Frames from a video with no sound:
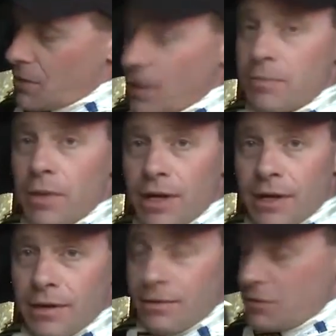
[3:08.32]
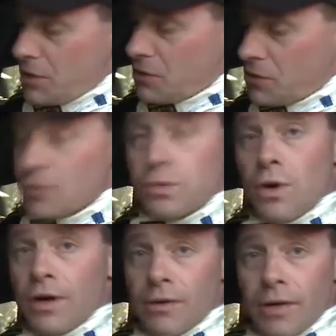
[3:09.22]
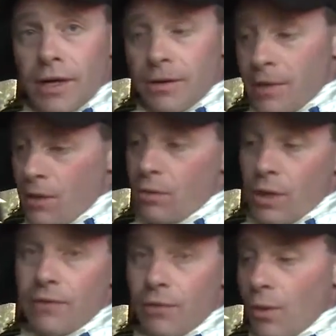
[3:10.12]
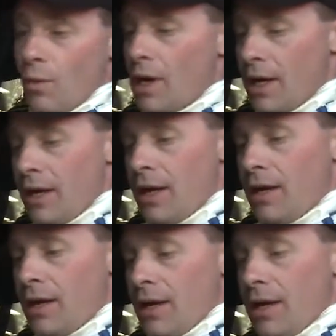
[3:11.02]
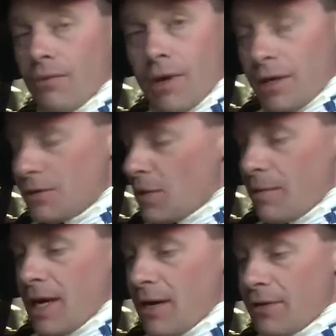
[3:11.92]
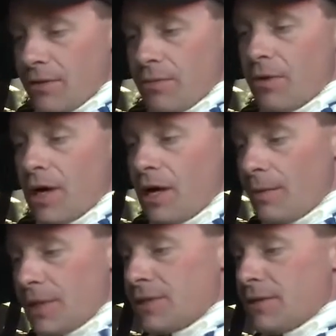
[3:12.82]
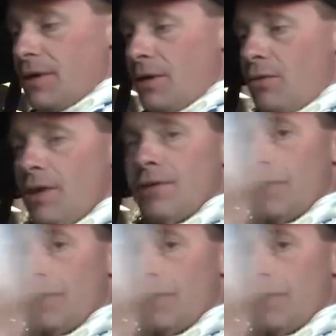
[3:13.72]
drink button just shoots water right into my, or whatever we want, right into our mouth through our helmets. We have